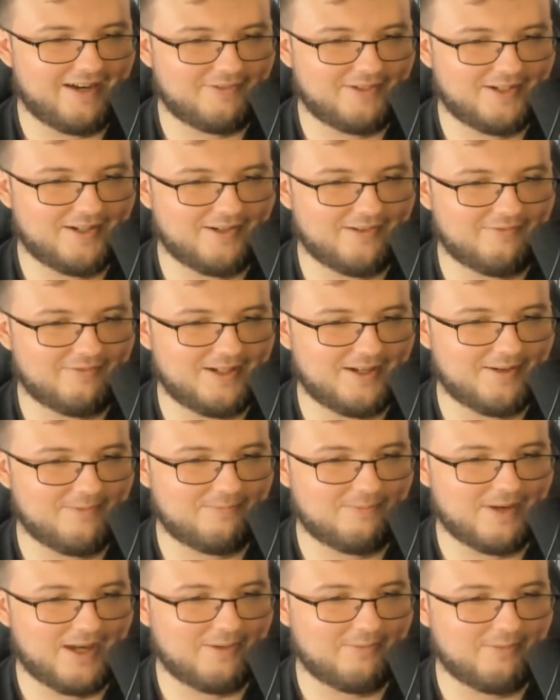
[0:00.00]
We don't we don't
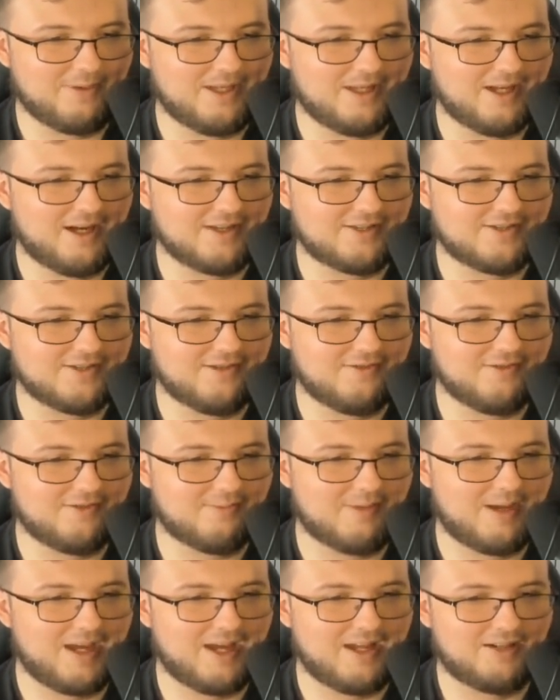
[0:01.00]
play Weenie Hut
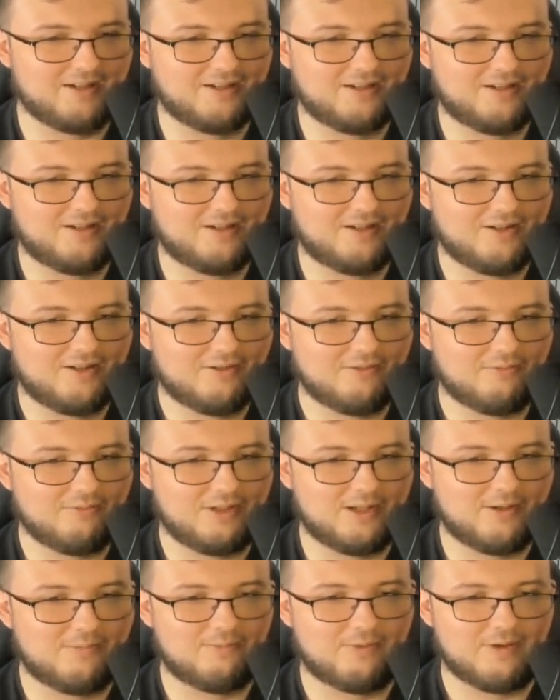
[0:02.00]
Jr. Man, we
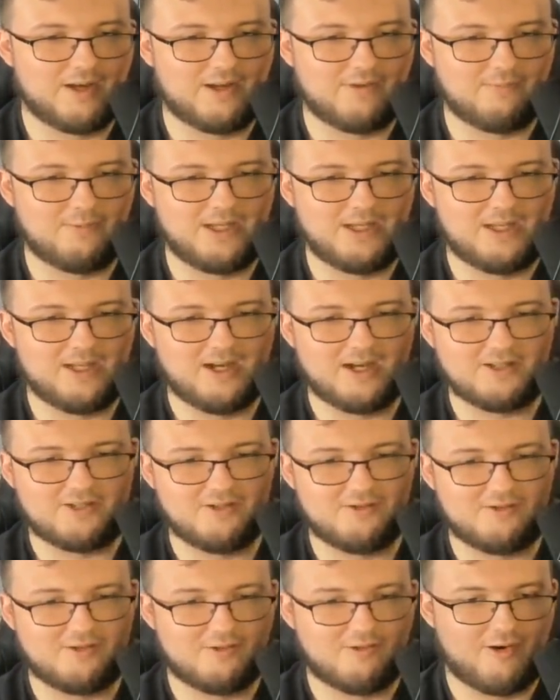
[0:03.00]
don't play Weenie Hut
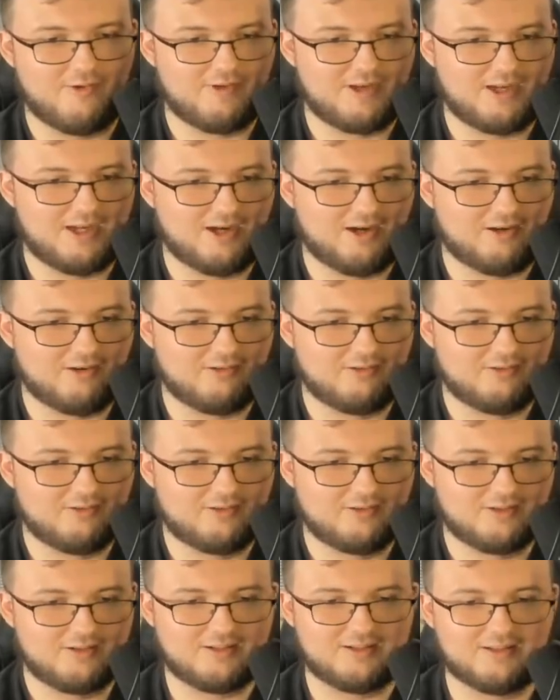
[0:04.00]
Jr. over here.
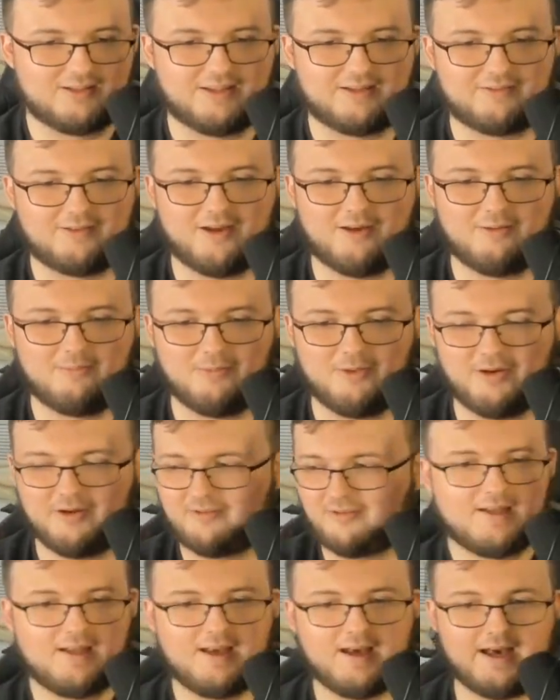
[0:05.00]
Let's go, boys.
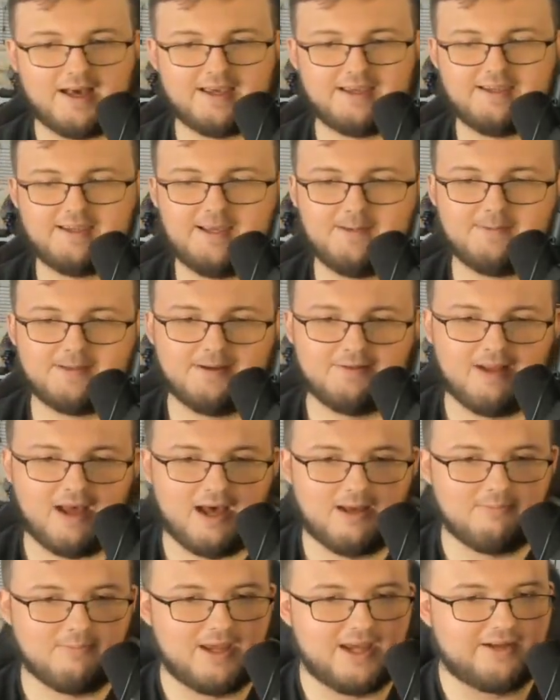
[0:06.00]
Uh, he keeps coming
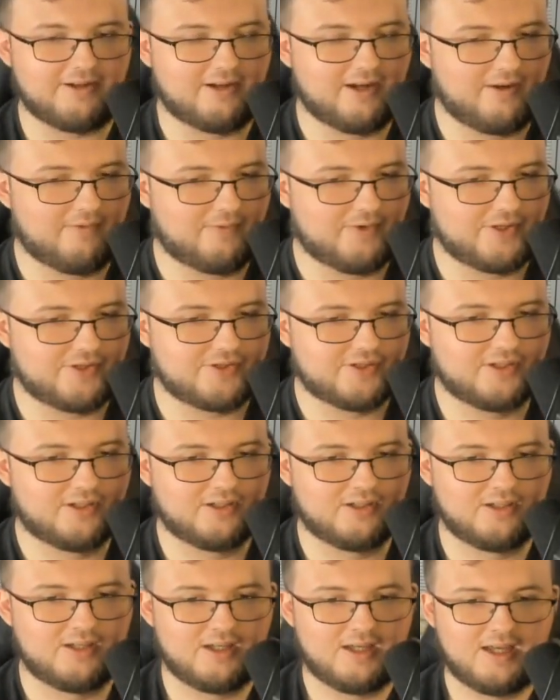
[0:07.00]
out in man coverage.
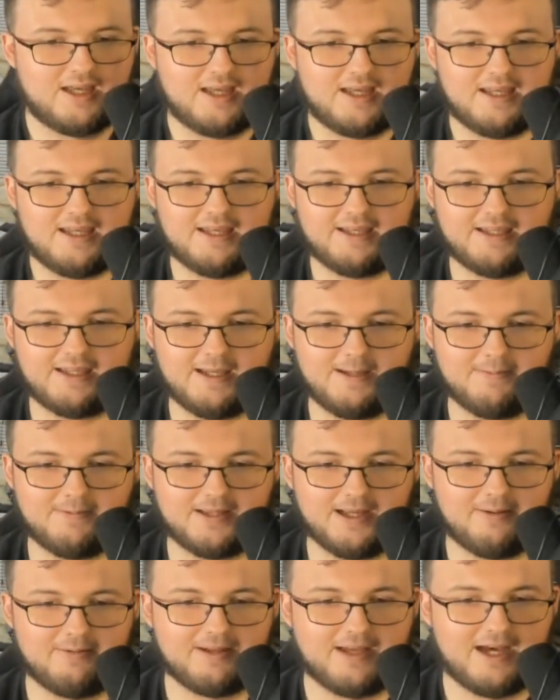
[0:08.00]
He keeps
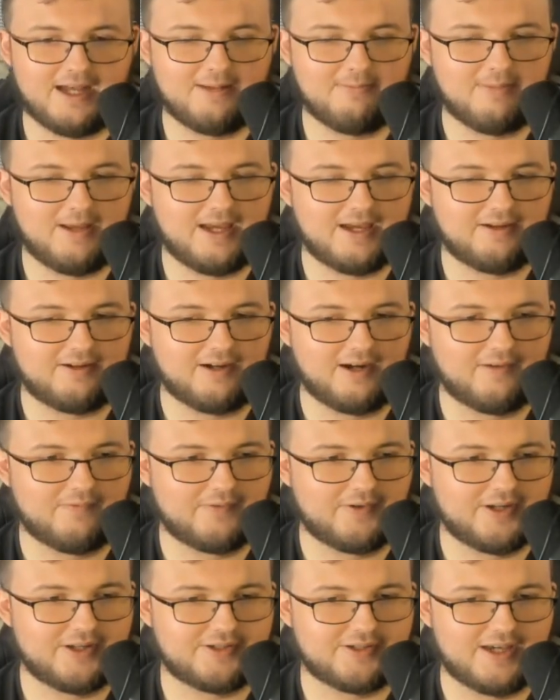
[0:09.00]
coming out in man
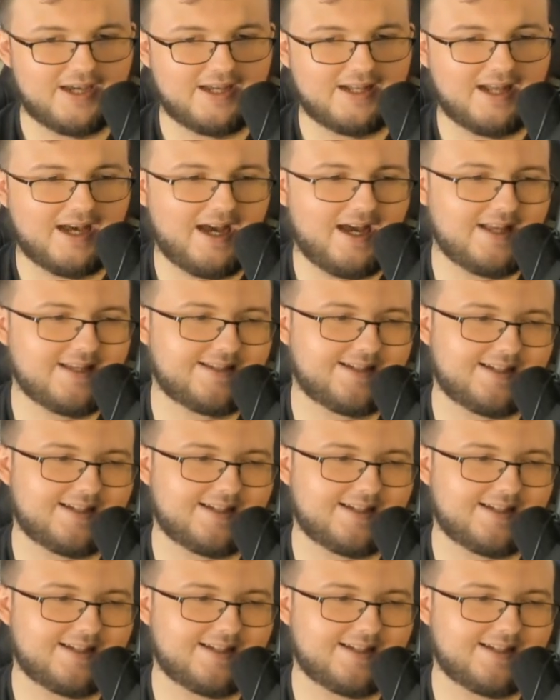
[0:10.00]
coverage, and I.